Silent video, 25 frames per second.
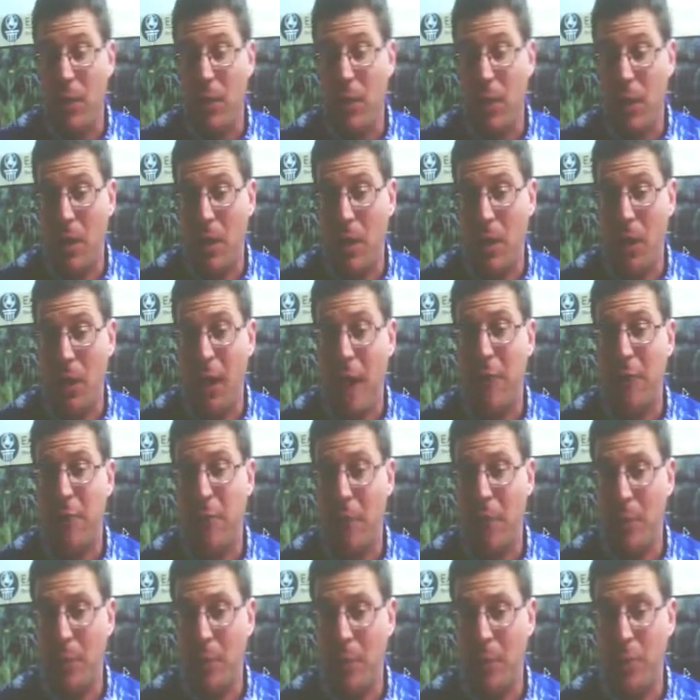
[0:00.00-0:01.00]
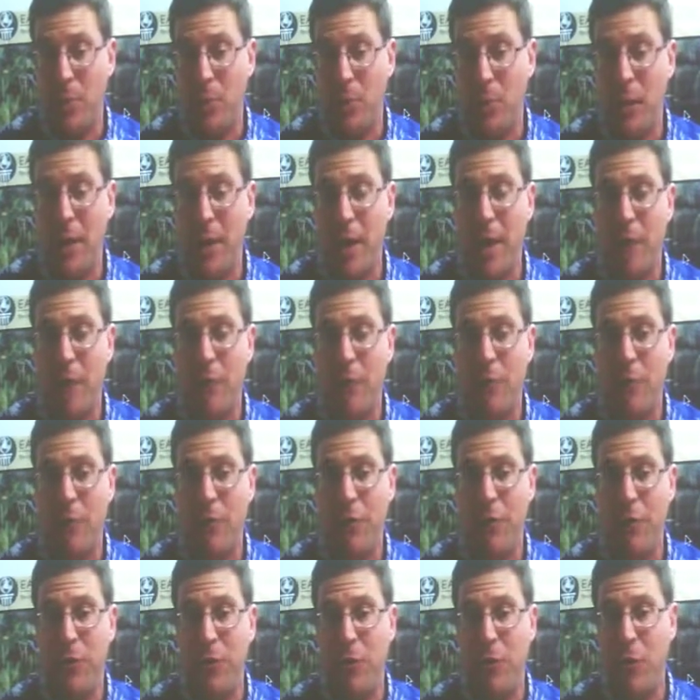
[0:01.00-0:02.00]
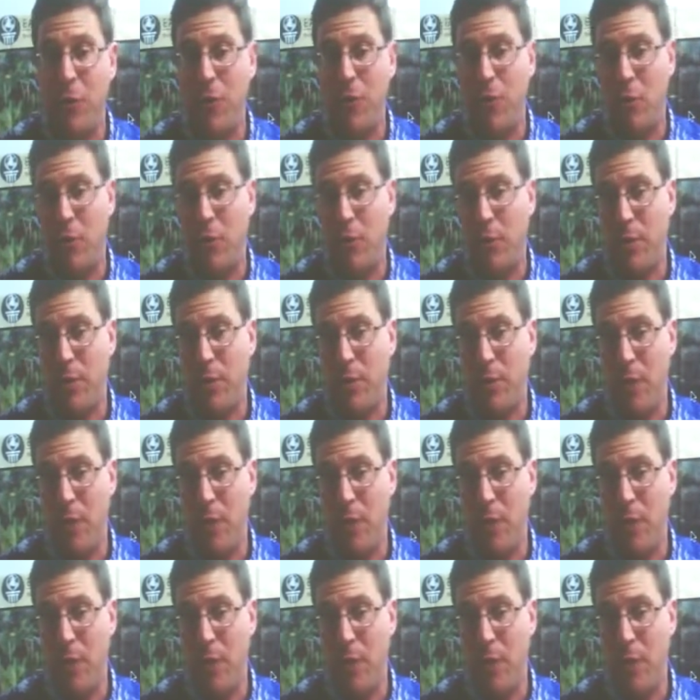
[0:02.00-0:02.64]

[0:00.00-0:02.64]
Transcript: last month, right after the Fisheries Service